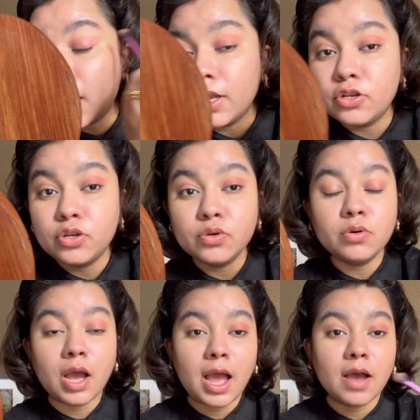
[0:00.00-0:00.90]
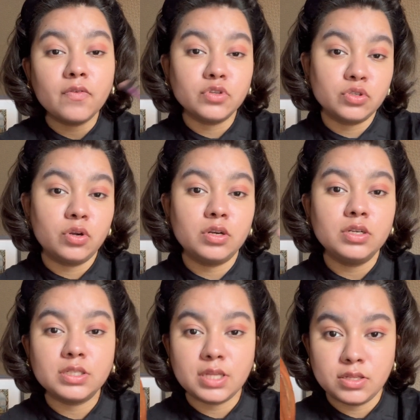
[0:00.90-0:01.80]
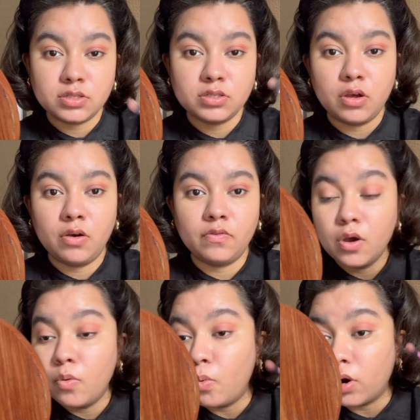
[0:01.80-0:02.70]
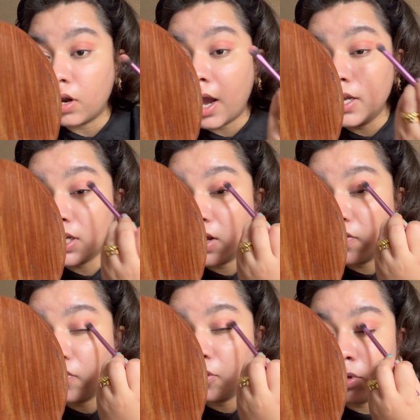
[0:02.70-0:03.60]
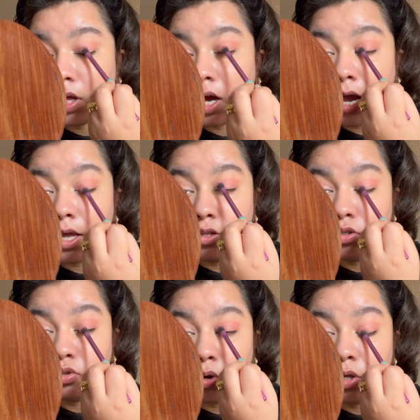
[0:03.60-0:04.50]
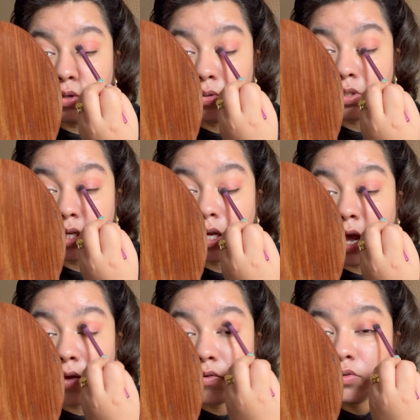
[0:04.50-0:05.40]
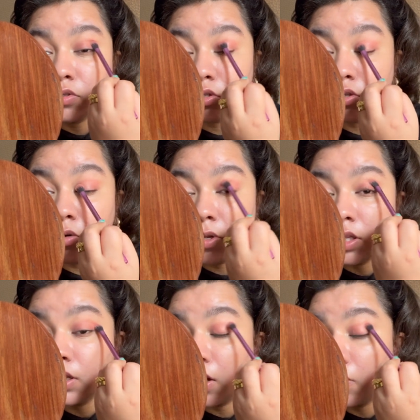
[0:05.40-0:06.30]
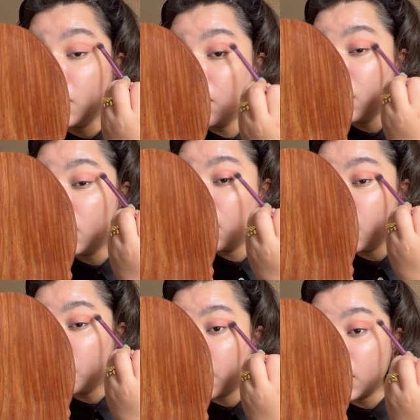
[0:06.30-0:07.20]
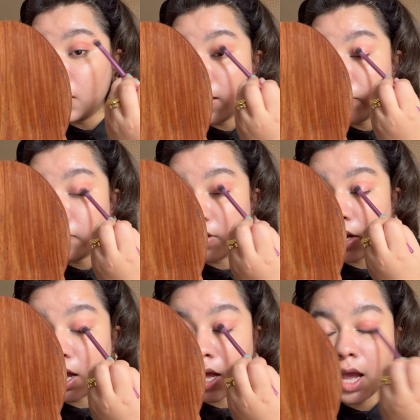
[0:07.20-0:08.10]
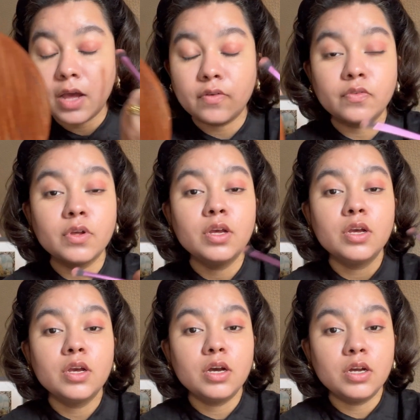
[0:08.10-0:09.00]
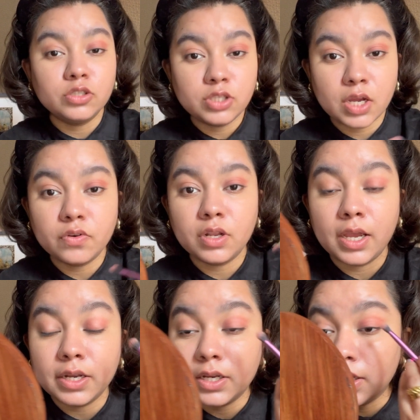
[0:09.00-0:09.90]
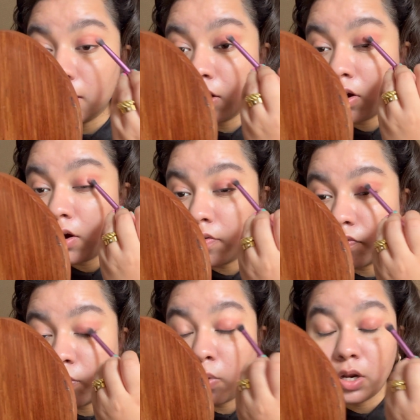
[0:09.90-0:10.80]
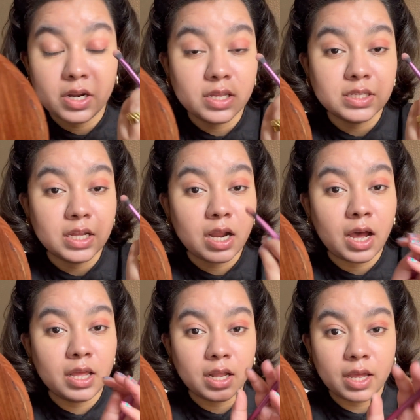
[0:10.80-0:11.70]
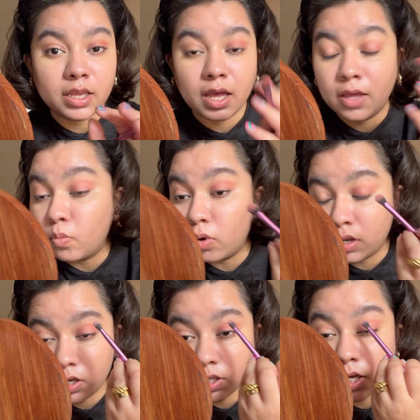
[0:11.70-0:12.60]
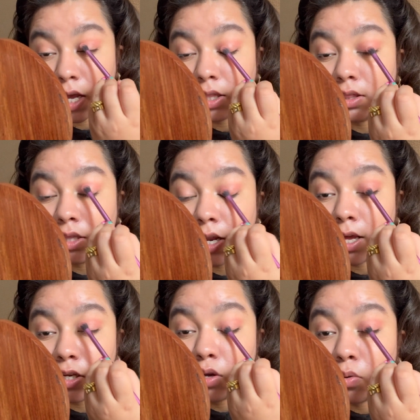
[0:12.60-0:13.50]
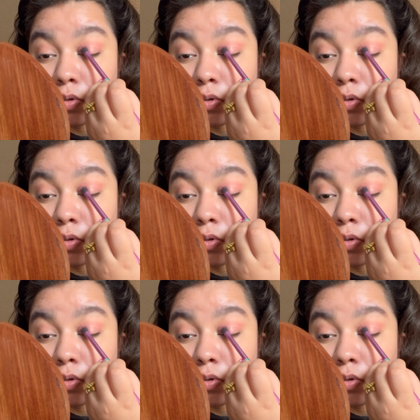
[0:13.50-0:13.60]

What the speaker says: do have a certain sense of what eyeshadow formula I enjoy using. I've used so many now in my life that I have a general idea of what it is that I like and what it is that I don't.